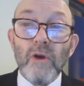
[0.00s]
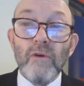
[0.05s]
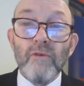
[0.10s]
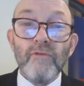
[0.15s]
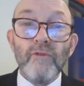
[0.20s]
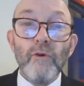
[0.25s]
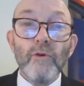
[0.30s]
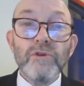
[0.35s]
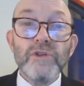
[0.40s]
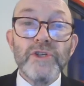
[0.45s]

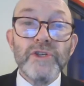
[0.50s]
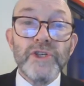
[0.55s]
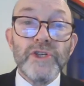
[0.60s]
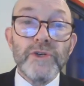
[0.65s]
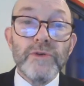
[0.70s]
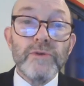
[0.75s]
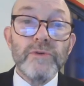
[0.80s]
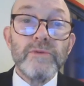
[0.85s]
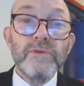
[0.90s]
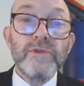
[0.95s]

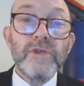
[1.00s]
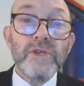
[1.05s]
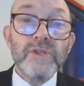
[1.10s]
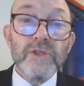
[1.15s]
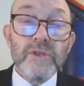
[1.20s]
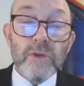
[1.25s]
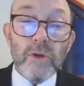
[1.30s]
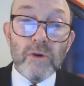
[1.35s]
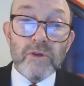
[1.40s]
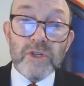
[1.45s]
Fortitude does
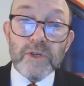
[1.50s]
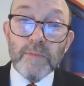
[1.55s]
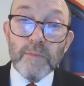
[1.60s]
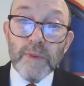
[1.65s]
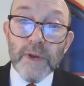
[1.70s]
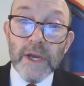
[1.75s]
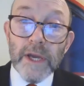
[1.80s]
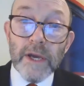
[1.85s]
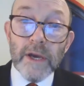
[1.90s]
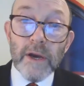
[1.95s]
not
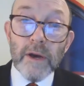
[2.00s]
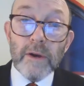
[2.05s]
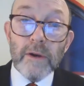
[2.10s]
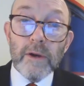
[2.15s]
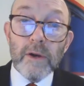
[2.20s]
appear,